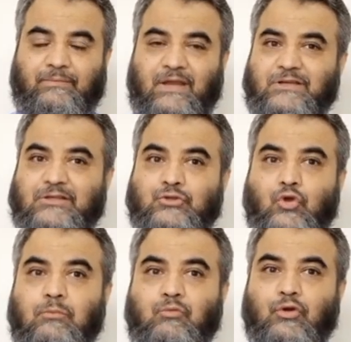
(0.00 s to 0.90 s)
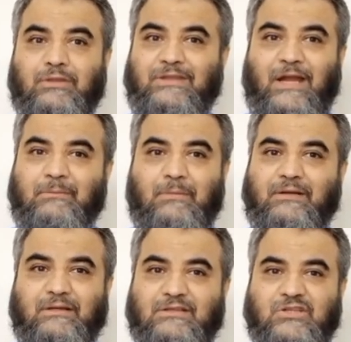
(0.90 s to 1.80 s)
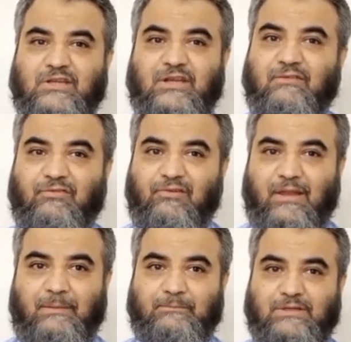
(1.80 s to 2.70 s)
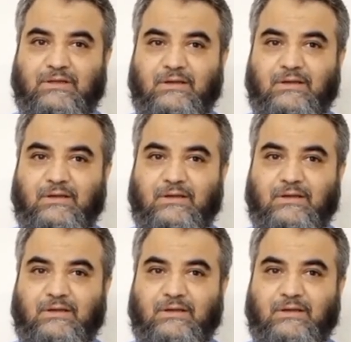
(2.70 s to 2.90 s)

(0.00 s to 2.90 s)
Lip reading: It is no more that much inflamed.